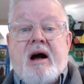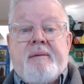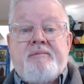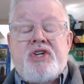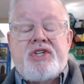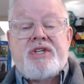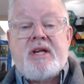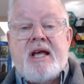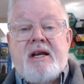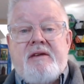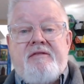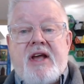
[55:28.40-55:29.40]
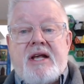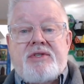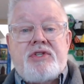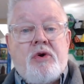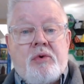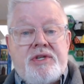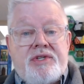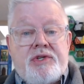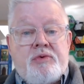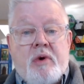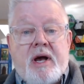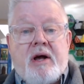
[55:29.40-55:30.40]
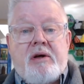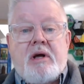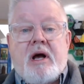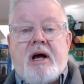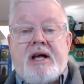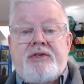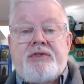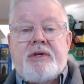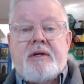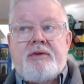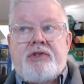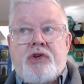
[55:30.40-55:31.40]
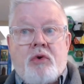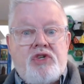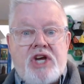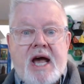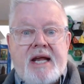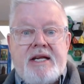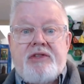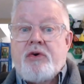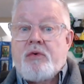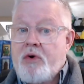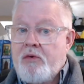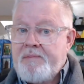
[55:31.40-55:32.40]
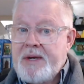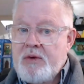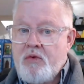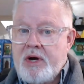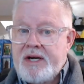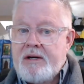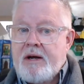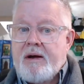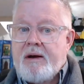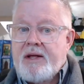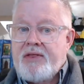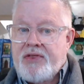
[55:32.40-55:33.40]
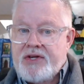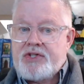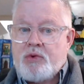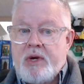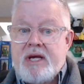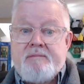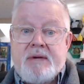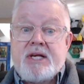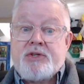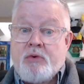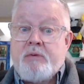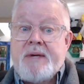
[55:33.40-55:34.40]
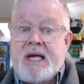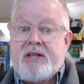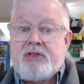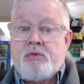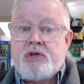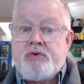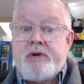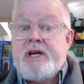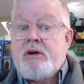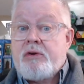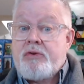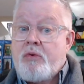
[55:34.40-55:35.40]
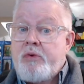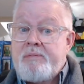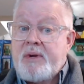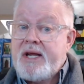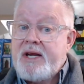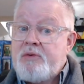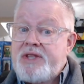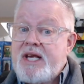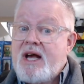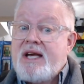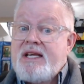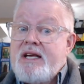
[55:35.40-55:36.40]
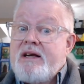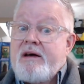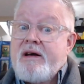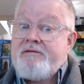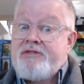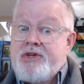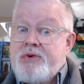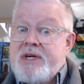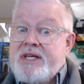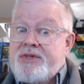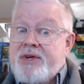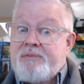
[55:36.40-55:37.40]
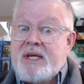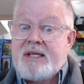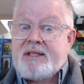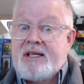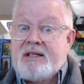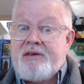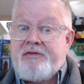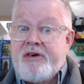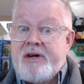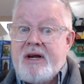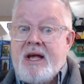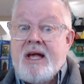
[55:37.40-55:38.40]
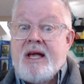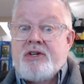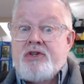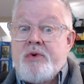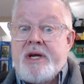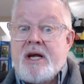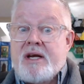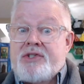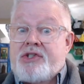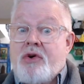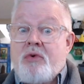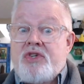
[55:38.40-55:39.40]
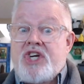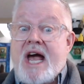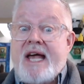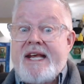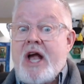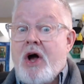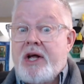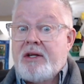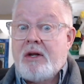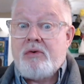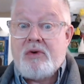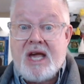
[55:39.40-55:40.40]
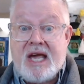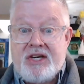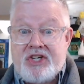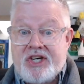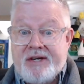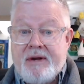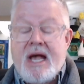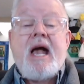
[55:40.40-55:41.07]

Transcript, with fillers: Just an advance notice as well. So Chatty, there won't be one this week because we'll be at the retreat, although we're playing with the idea of doing something a little different, doing a So Chatty on location.